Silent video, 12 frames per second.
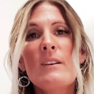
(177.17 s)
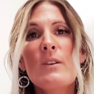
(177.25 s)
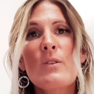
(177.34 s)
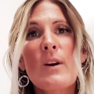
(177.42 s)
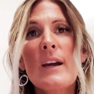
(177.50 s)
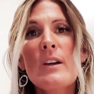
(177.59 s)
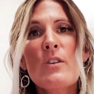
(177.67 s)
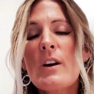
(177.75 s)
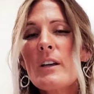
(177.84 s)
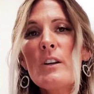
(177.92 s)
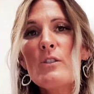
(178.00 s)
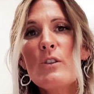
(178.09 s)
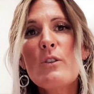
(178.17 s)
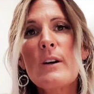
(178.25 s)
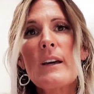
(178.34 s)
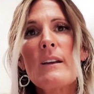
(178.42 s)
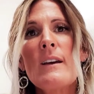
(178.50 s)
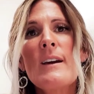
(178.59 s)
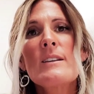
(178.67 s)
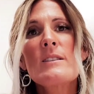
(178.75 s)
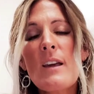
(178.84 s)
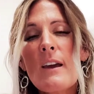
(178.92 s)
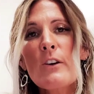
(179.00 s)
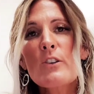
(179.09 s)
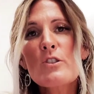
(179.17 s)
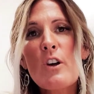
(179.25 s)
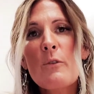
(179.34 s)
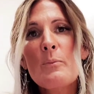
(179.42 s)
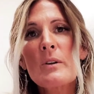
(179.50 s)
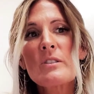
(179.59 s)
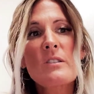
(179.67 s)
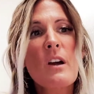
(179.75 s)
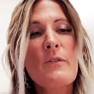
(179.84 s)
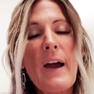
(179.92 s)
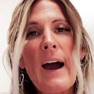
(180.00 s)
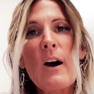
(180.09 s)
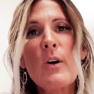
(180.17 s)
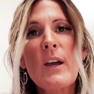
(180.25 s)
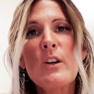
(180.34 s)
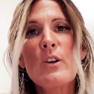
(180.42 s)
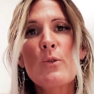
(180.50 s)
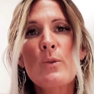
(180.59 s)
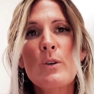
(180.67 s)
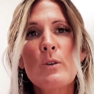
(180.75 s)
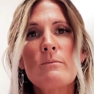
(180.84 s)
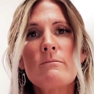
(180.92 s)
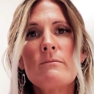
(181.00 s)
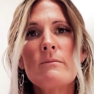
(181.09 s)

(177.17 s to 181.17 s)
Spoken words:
right? You're not going to do it. Set your softball stuff out in your room.